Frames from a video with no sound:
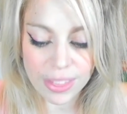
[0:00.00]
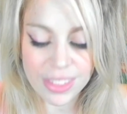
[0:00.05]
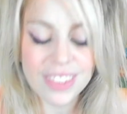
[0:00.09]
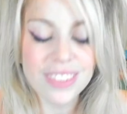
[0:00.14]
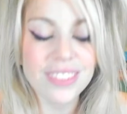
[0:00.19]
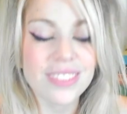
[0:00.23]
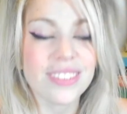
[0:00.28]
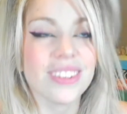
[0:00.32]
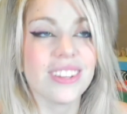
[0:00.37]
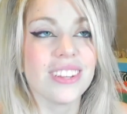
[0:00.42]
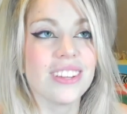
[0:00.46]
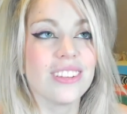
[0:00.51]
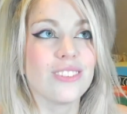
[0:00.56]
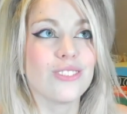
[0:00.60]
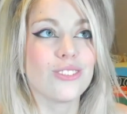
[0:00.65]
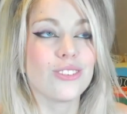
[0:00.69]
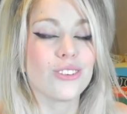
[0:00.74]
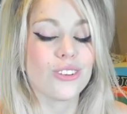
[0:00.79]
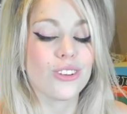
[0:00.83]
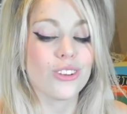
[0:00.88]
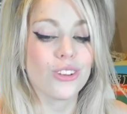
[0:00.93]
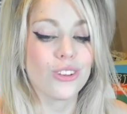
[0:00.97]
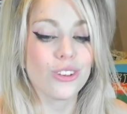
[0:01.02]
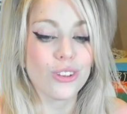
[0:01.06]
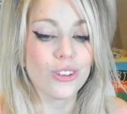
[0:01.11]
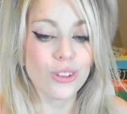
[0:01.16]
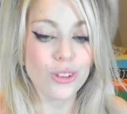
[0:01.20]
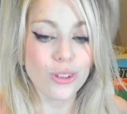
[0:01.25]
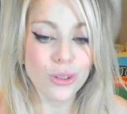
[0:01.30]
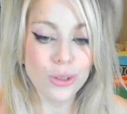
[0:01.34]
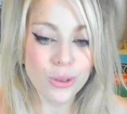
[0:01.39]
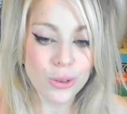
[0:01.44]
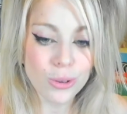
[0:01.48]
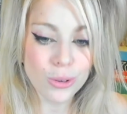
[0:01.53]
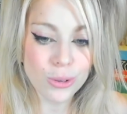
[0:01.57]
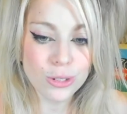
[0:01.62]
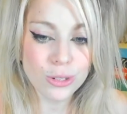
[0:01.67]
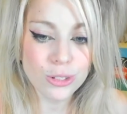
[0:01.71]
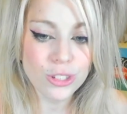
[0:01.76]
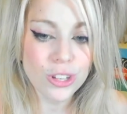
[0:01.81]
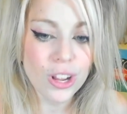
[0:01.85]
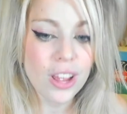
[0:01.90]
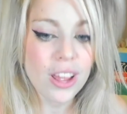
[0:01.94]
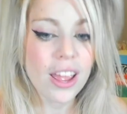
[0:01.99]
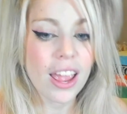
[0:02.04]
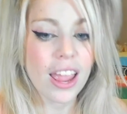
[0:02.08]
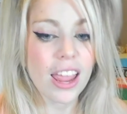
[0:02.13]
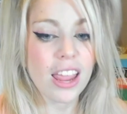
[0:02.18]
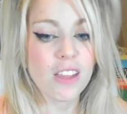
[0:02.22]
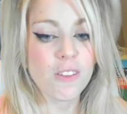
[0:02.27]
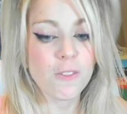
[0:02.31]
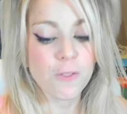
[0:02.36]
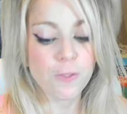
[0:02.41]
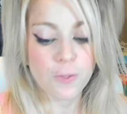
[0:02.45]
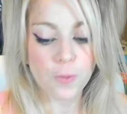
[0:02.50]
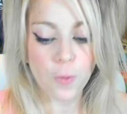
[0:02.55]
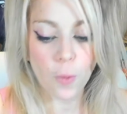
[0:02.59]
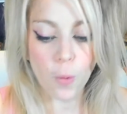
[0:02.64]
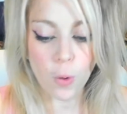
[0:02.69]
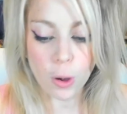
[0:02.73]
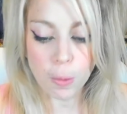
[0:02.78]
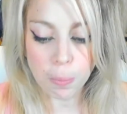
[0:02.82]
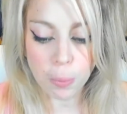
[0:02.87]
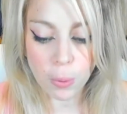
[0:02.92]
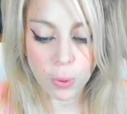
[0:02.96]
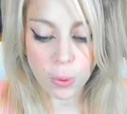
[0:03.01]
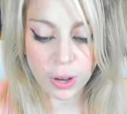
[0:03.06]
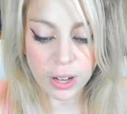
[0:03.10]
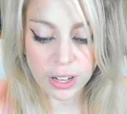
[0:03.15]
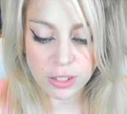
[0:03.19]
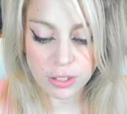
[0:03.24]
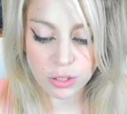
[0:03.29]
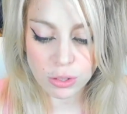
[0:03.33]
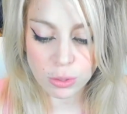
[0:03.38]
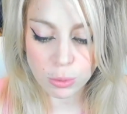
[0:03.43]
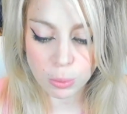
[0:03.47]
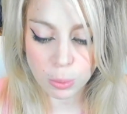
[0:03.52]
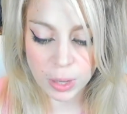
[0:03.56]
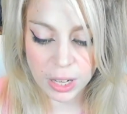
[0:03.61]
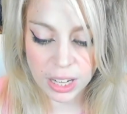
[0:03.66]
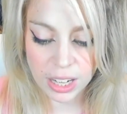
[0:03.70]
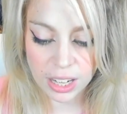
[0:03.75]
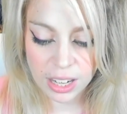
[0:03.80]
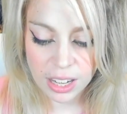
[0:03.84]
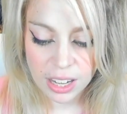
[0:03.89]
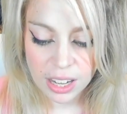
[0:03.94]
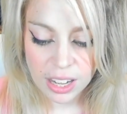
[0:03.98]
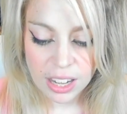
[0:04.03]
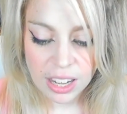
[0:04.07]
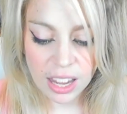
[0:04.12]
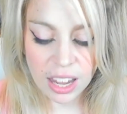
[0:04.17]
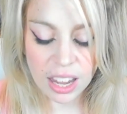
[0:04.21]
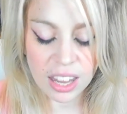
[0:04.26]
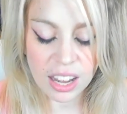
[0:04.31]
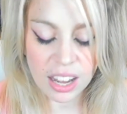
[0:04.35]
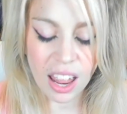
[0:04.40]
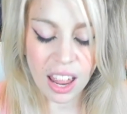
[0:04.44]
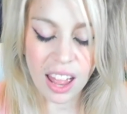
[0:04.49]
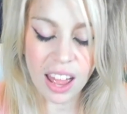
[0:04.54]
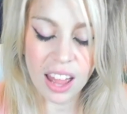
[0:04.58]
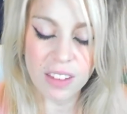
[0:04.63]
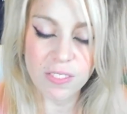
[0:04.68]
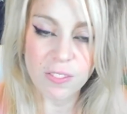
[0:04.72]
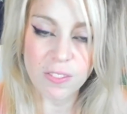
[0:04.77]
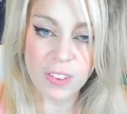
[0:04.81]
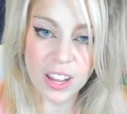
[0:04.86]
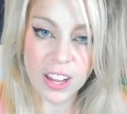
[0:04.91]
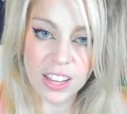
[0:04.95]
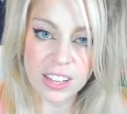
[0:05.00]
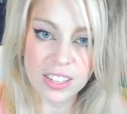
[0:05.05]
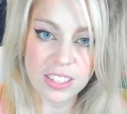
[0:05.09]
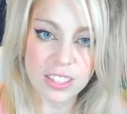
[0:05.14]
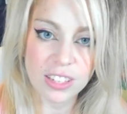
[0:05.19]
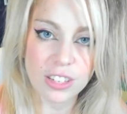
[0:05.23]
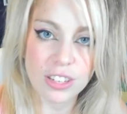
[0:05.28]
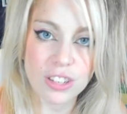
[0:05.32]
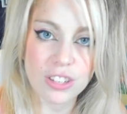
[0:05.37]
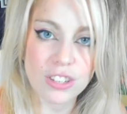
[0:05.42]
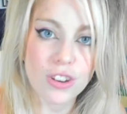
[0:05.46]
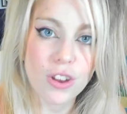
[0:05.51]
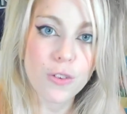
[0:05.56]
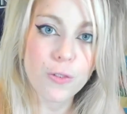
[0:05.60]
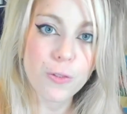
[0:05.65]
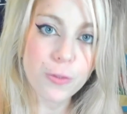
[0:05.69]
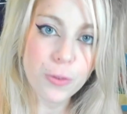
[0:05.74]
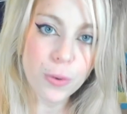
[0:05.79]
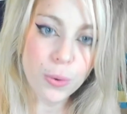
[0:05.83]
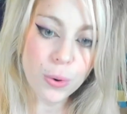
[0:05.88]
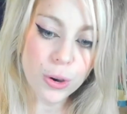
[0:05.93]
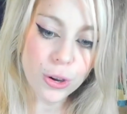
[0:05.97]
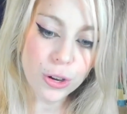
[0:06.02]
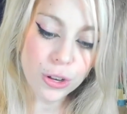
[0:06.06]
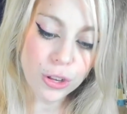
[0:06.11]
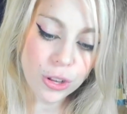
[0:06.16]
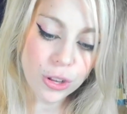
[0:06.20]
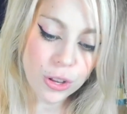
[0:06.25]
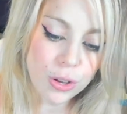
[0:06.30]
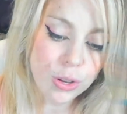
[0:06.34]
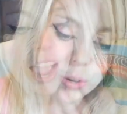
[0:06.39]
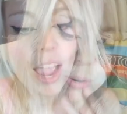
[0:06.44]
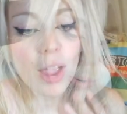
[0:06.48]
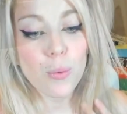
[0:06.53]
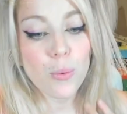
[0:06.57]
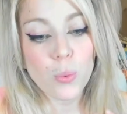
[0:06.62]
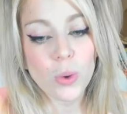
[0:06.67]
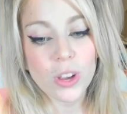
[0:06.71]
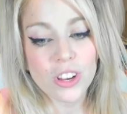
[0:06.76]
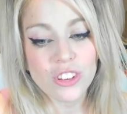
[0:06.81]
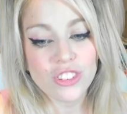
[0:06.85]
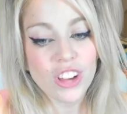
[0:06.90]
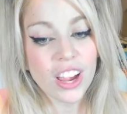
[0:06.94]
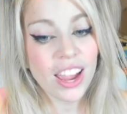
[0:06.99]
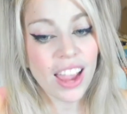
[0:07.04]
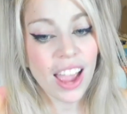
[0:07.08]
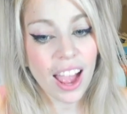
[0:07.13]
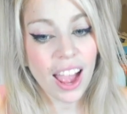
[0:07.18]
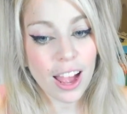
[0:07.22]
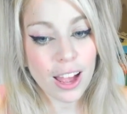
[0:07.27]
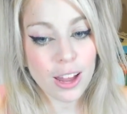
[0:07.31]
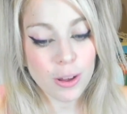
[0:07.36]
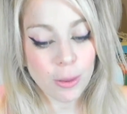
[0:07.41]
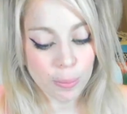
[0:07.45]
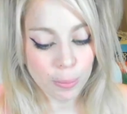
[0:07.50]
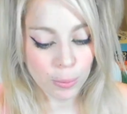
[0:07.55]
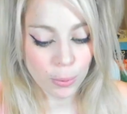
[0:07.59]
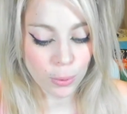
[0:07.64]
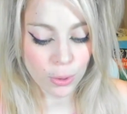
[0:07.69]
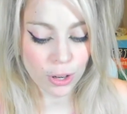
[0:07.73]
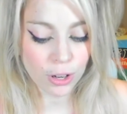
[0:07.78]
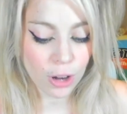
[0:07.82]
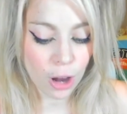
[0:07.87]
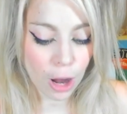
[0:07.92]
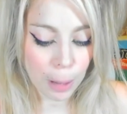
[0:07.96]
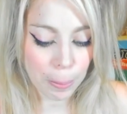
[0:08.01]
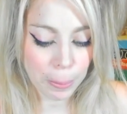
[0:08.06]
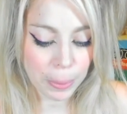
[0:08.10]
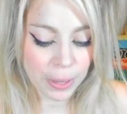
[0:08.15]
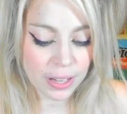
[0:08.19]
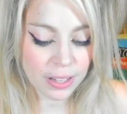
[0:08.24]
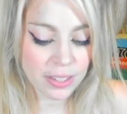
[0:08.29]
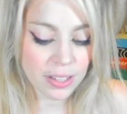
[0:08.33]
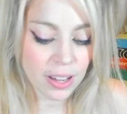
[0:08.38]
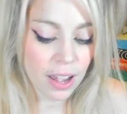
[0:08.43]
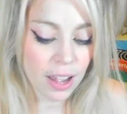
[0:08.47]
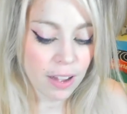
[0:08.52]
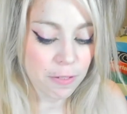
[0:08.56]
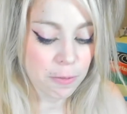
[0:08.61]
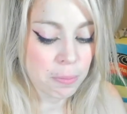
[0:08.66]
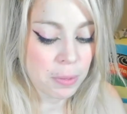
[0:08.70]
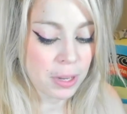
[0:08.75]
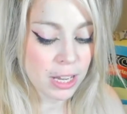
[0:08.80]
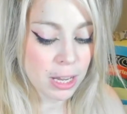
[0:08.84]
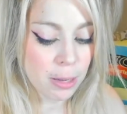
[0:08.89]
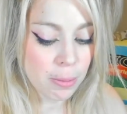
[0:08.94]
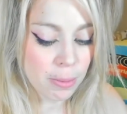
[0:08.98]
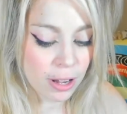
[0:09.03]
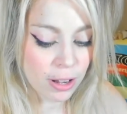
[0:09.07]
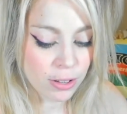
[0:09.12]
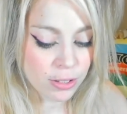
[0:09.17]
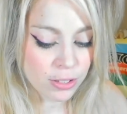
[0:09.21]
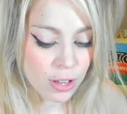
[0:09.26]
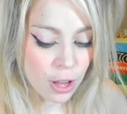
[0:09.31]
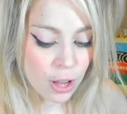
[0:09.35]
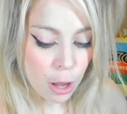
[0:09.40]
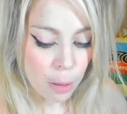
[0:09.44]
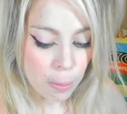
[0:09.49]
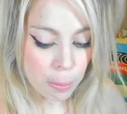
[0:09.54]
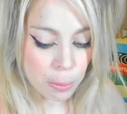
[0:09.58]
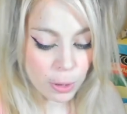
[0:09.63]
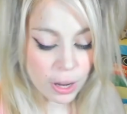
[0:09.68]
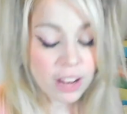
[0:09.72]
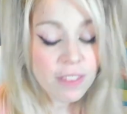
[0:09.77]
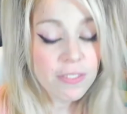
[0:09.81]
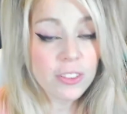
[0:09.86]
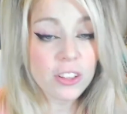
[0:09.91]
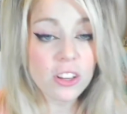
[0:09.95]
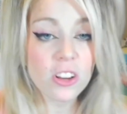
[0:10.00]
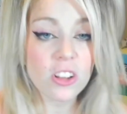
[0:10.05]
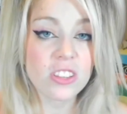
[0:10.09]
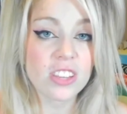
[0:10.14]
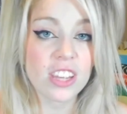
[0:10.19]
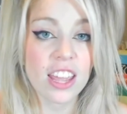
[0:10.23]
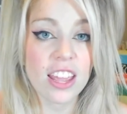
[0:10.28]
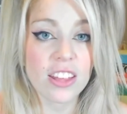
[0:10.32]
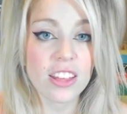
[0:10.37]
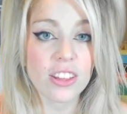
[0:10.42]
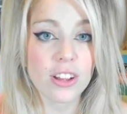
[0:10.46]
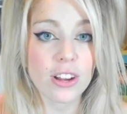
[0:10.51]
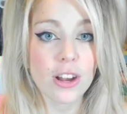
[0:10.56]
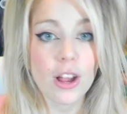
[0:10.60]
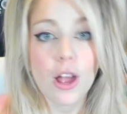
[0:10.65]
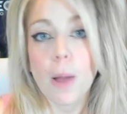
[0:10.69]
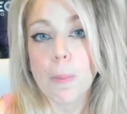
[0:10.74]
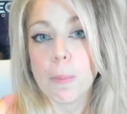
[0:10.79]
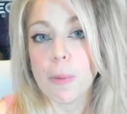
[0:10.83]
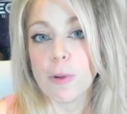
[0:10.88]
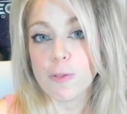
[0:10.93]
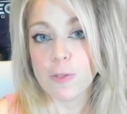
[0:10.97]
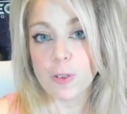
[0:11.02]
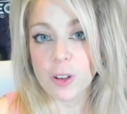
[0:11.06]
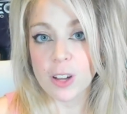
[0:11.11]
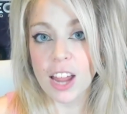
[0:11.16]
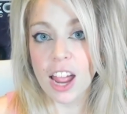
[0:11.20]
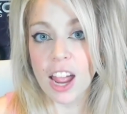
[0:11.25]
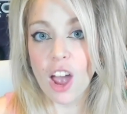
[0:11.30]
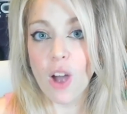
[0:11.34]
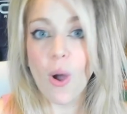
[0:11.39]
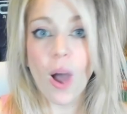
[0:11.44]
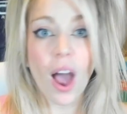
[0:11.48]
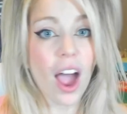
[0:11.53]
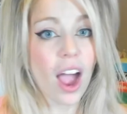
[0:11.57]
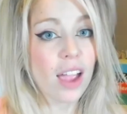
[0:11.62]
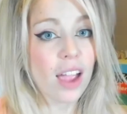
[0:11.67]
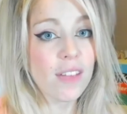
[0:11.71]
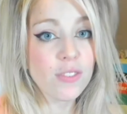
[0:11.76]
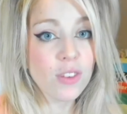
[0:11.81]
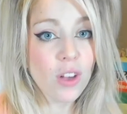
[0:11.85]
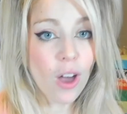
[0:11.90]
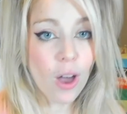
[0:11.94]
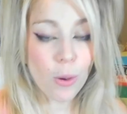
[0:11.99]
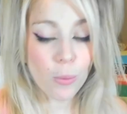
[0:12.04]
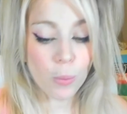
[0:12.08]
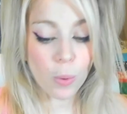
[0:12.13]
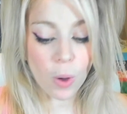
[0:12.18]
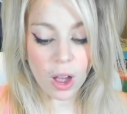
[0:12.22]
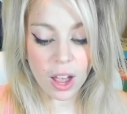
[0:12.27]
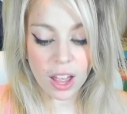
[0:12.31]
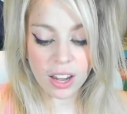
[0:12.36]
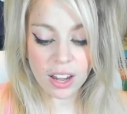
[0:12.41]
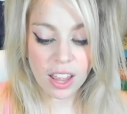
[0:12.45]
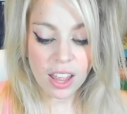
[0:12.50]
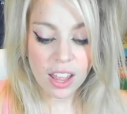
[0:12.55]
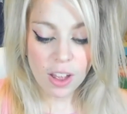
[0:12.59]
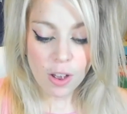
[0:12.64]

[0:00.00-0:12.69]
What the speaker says: This is huge, a 4-point swing in advantage for you. I wish I had more copies of Mickey Mouse, Brave Little Tailor, but for now I've got one.